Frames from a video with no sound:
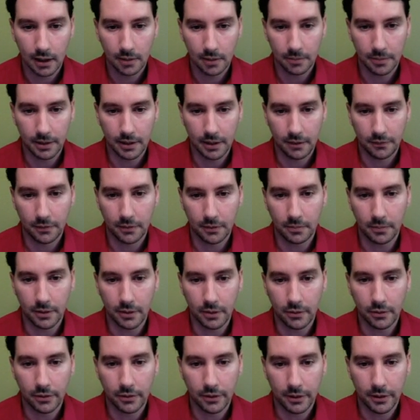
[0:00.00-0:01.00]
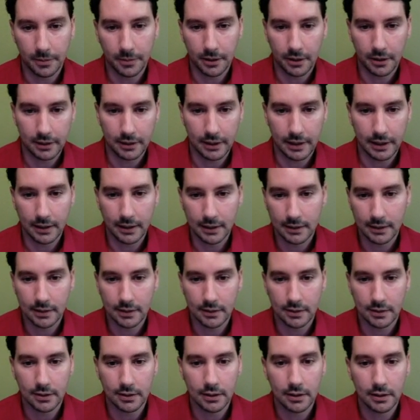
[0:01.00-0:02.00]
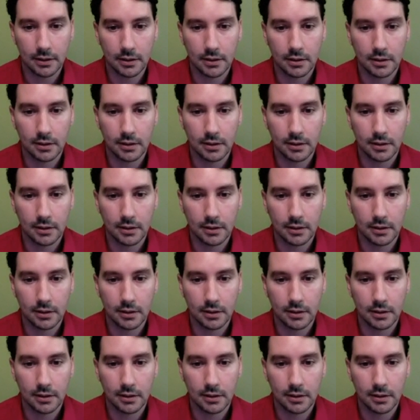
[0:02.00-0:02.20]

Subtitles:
But if you're both a parent and a teacher,